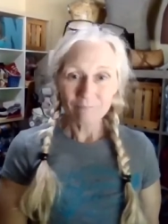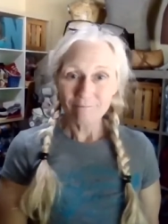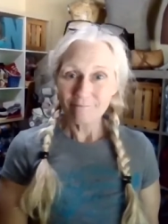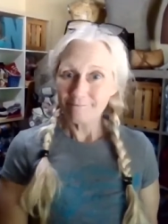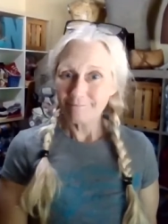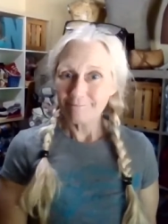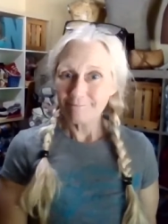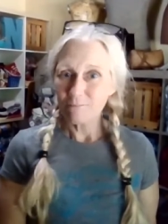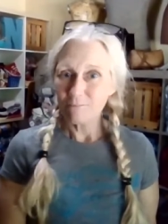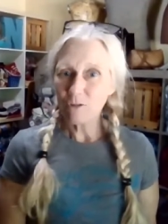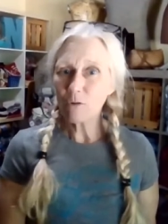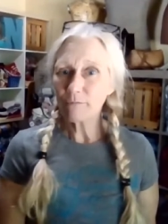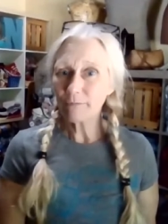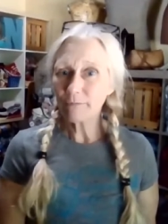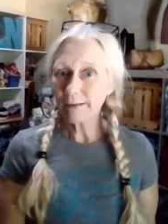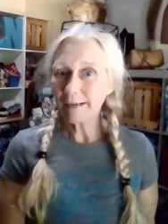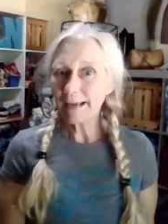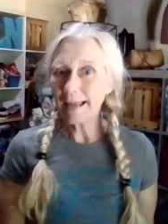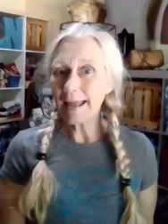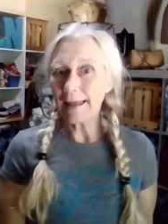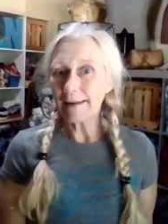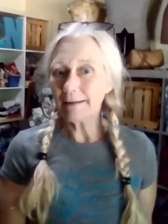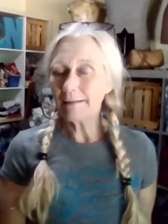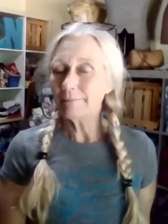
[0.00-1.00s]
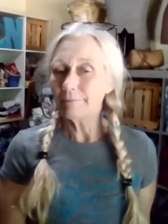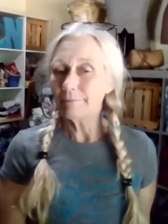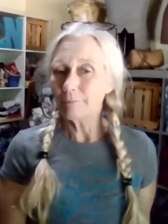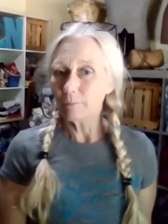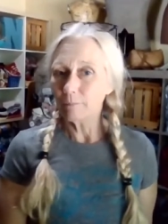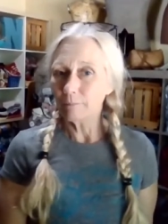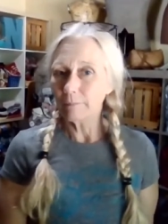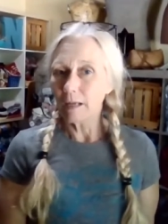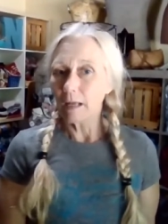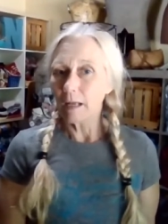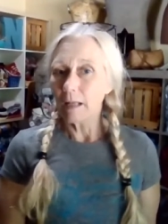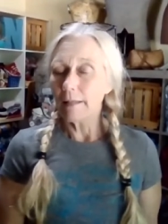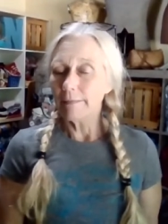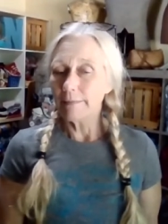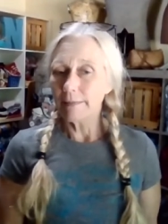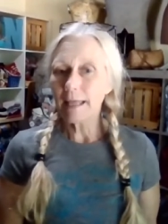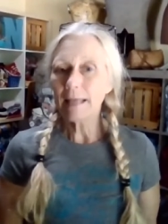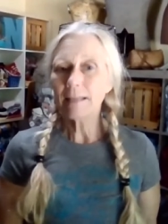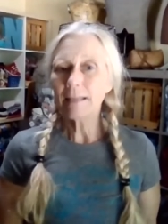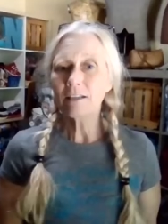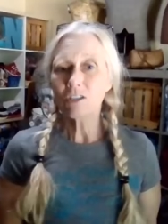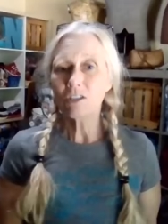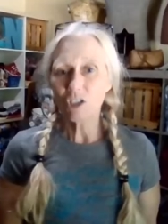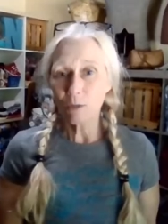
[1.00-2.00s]
Don't forget
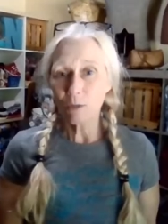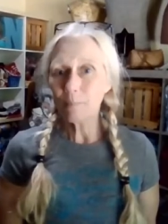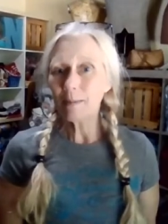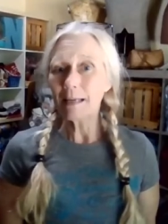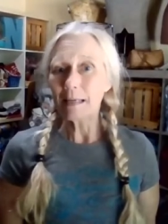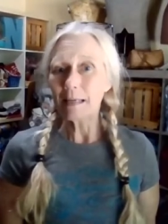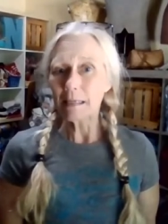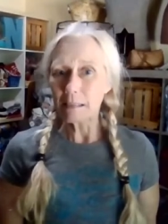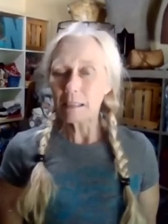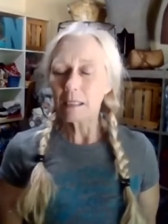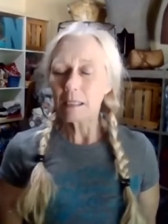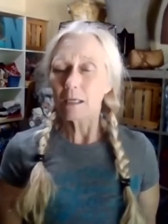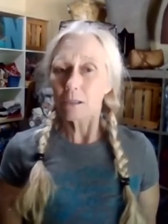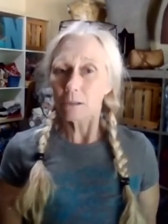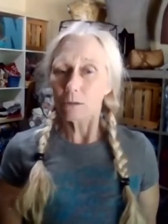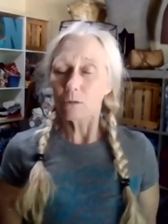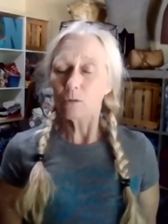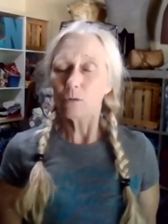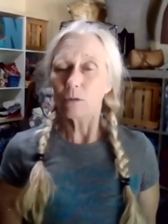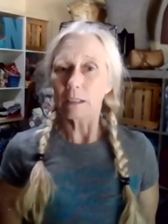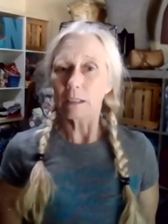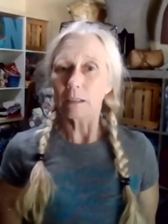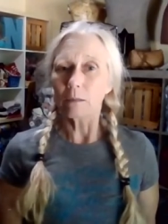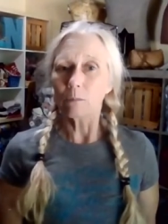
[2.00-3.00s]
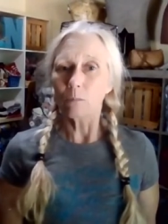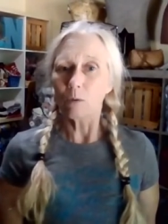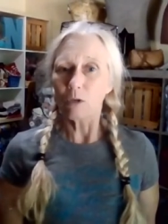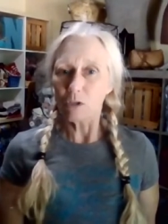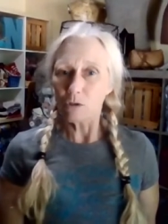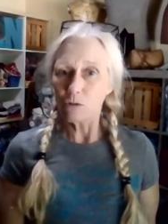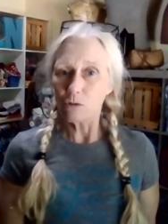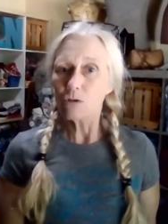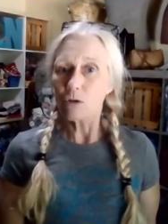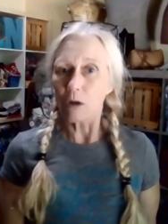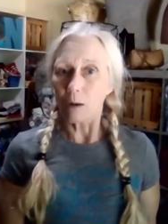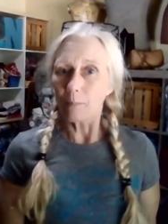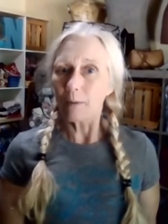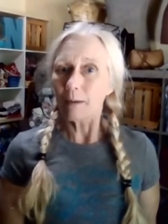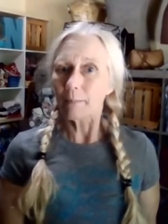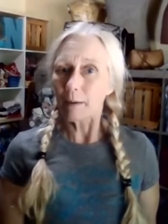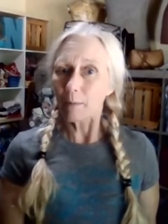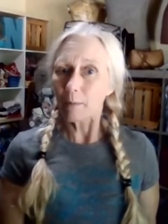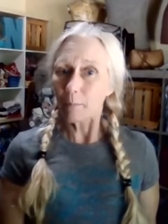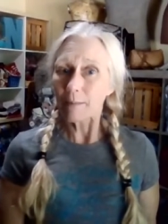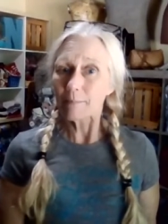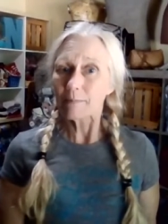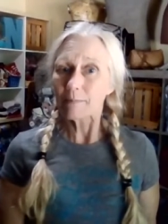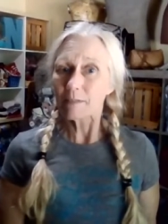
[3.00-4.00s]
that shipping is included when you shop on my
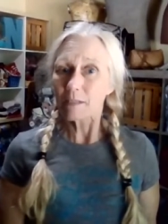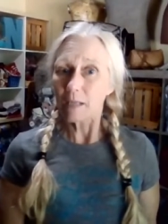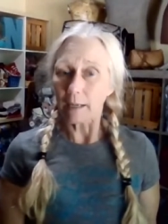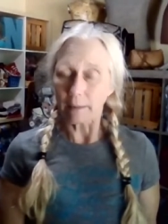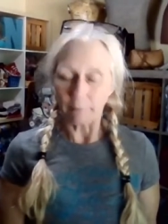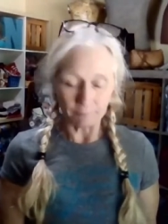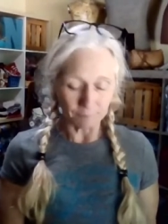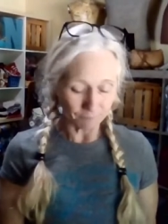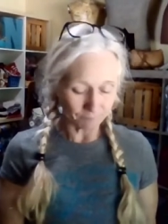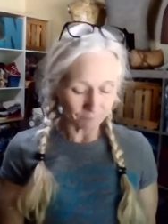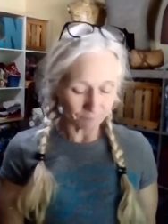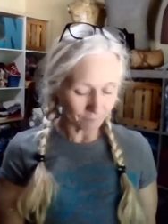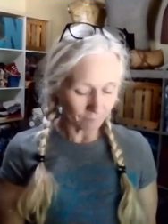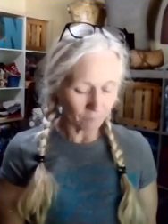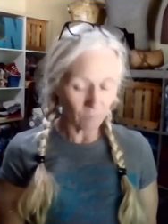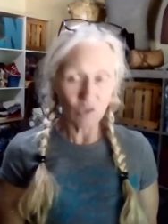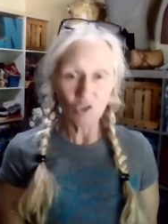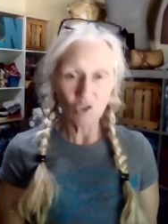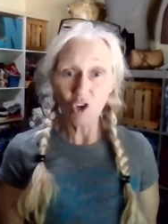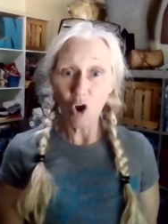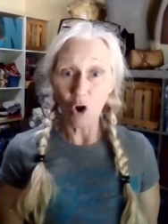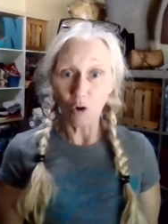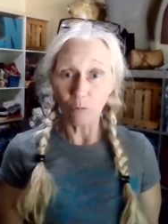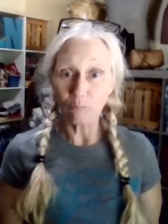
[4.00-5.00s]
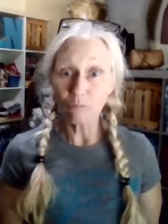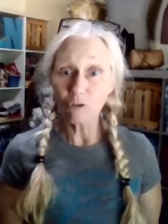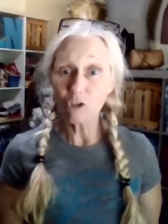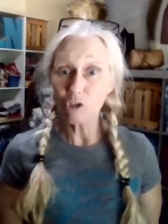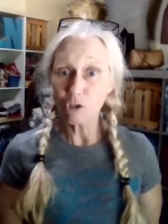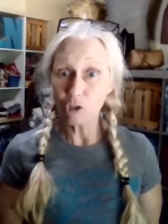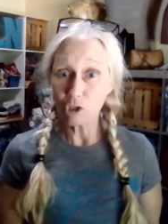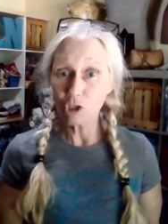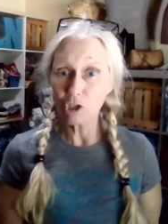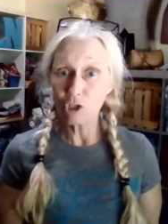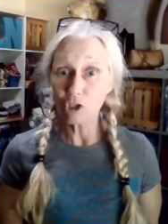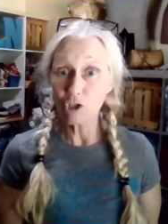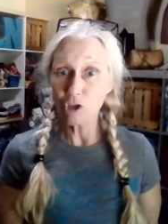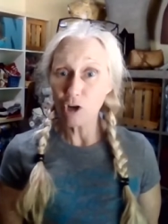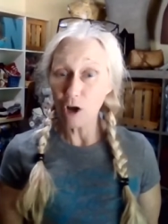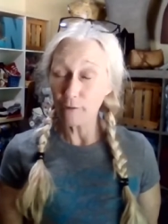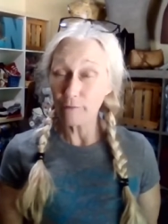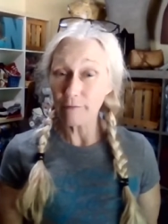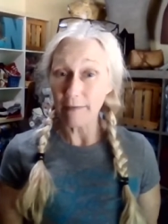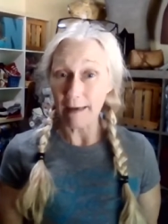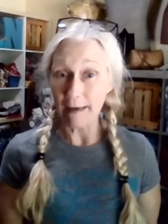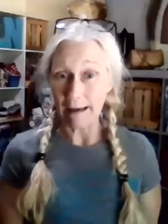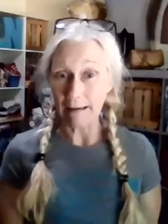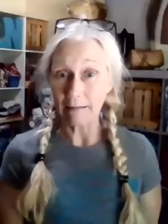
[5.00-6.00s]
website. So you should know
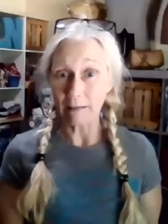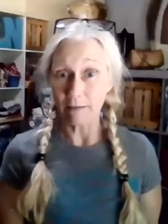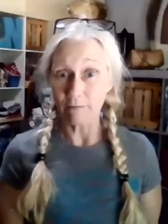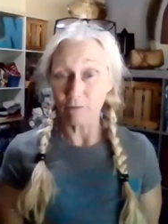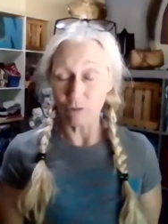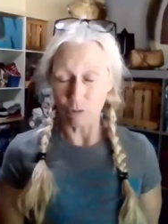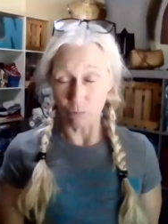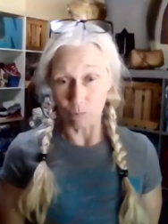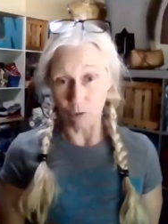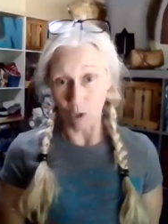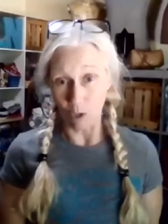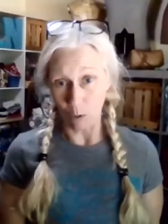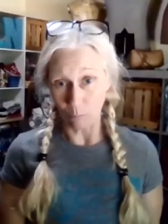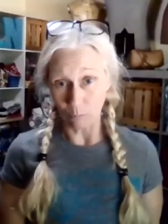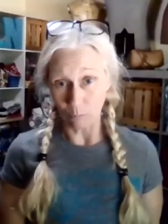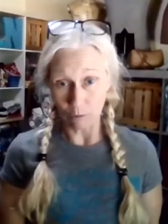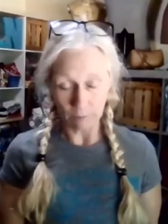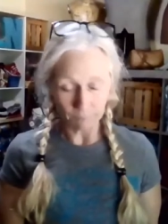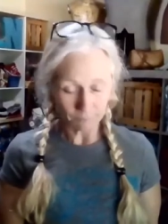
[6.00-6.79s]
that if you don't.